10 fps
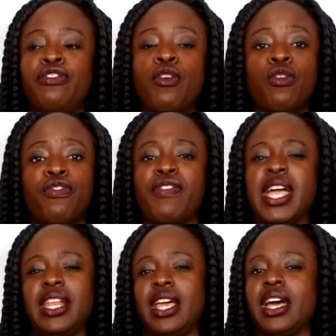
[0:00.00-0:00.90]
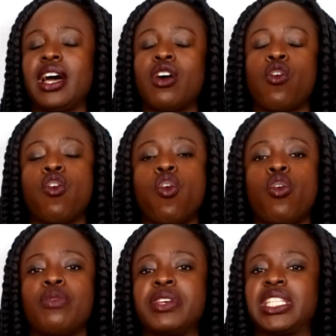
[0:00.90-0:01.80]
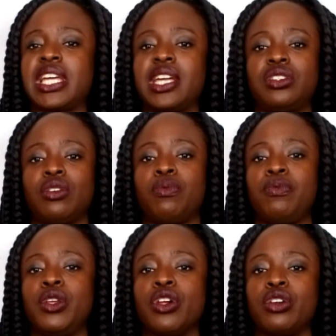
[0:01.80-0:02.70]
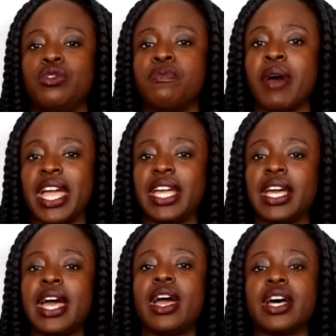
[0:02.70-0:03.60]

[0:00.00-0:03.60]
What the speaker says: for failure or mistakes you make.